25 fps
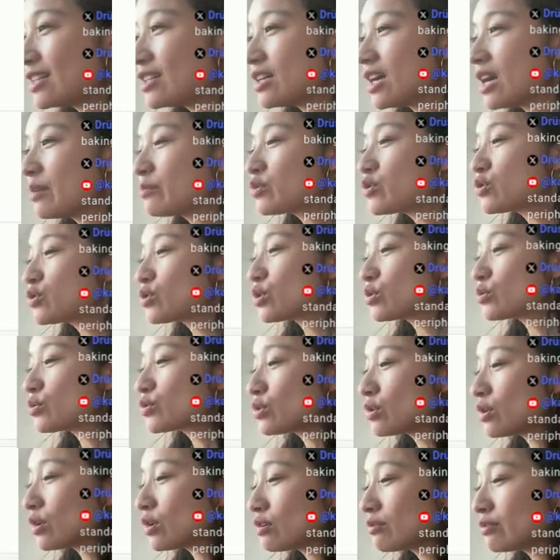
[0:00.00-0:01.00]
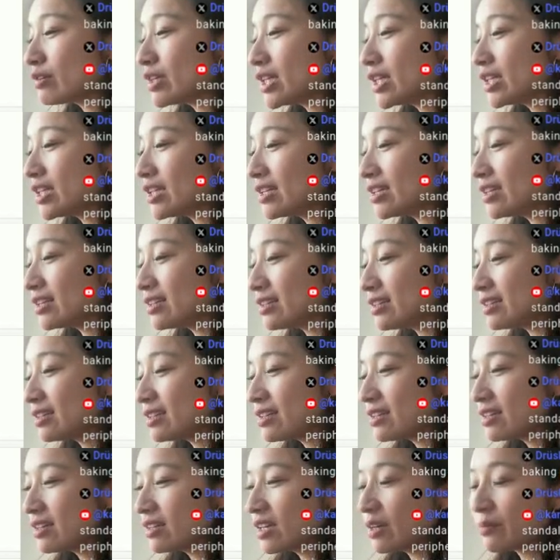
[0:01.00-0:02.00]
I'm so sorry.
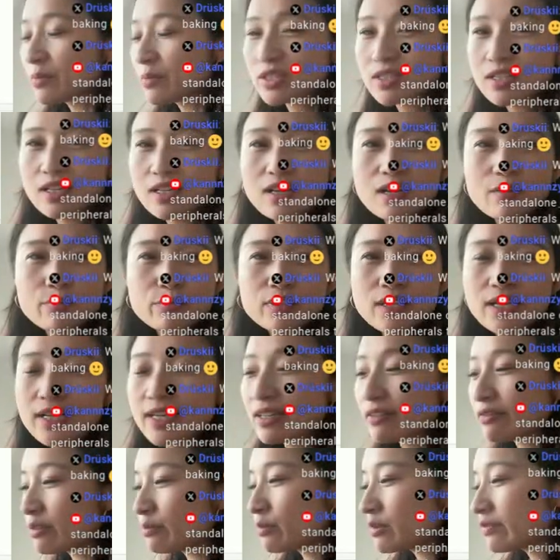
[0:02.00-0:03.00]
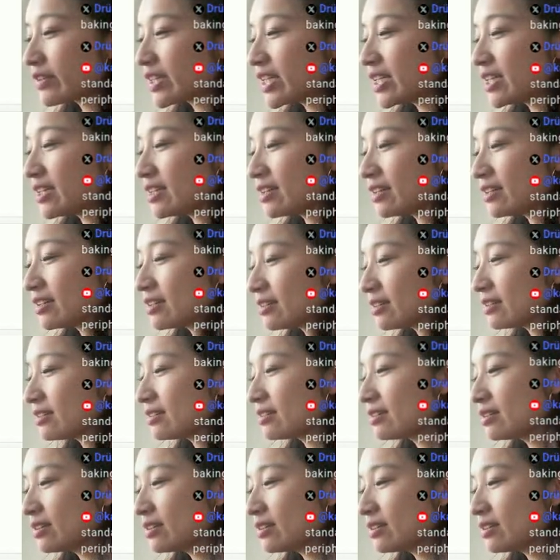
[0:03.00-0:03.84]
I'm just going to unplug it from over here.